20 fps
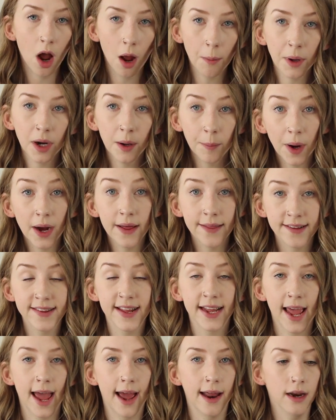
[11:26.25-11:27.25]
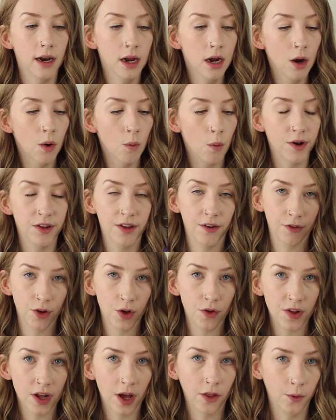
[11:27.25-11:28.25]
I'm going to buy this again once I've
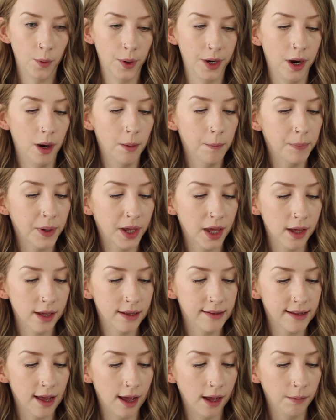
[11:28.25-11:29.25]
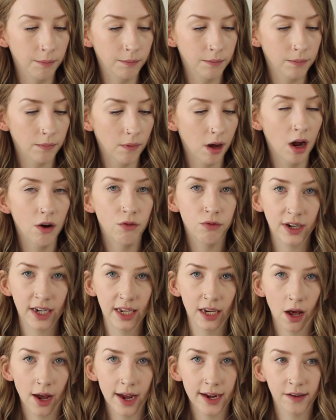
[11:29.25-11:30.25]
used the other one up because I
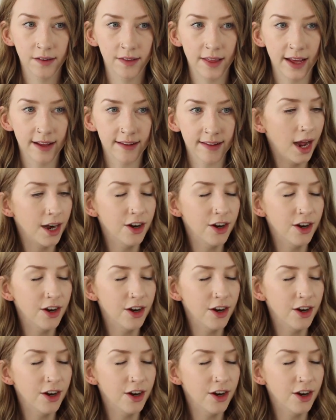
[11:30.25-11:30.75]
really liked this,